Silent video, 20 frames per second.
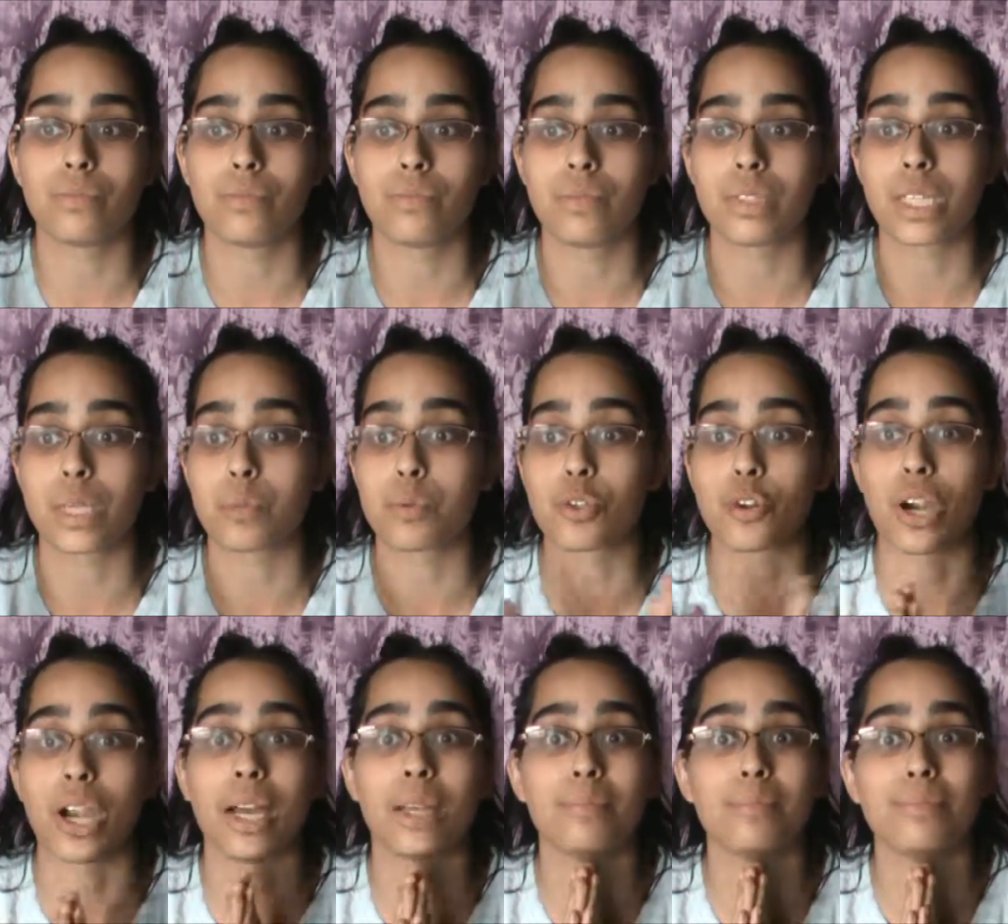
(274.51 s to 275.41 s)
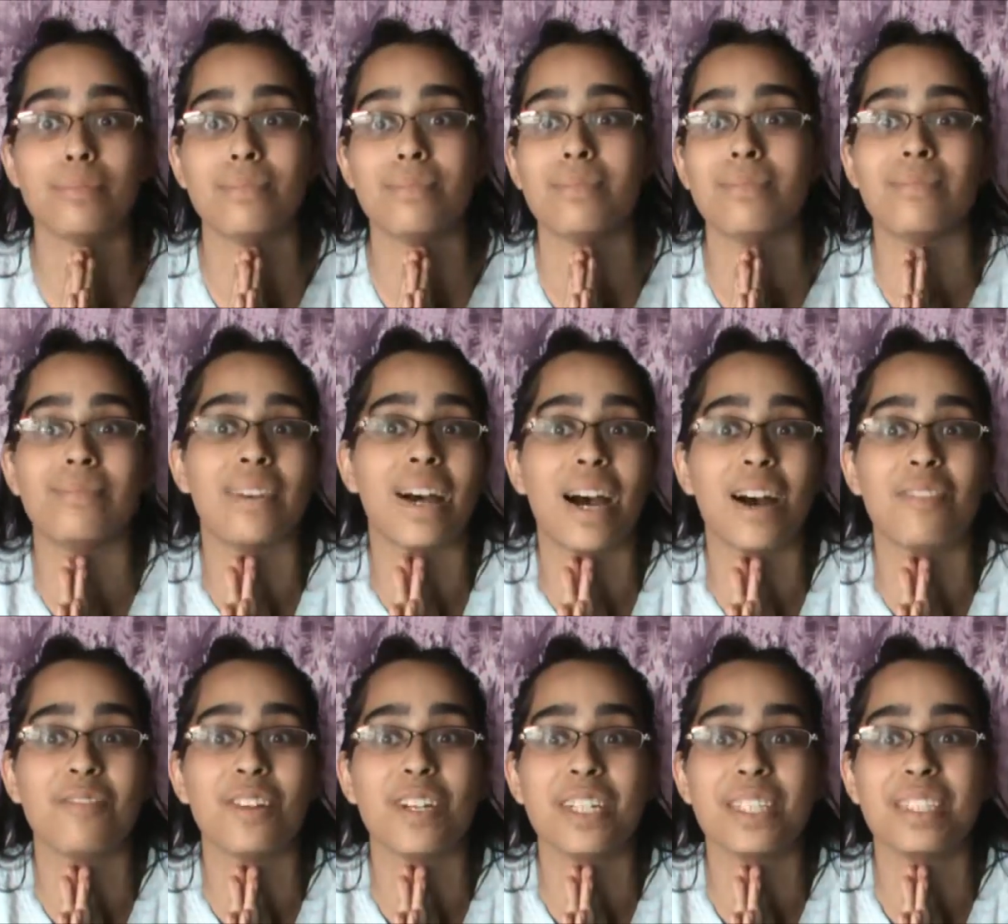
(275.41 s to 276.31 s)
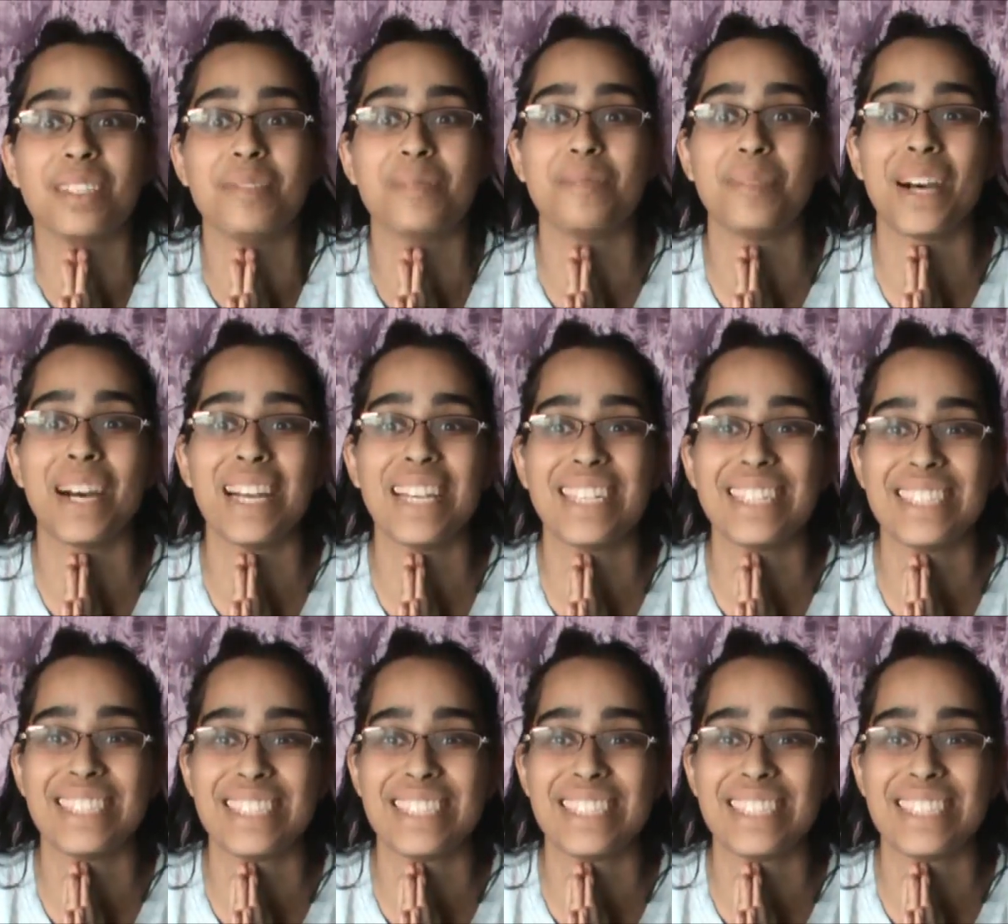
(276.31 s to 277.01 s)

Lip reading: subscribe, have fun, bye.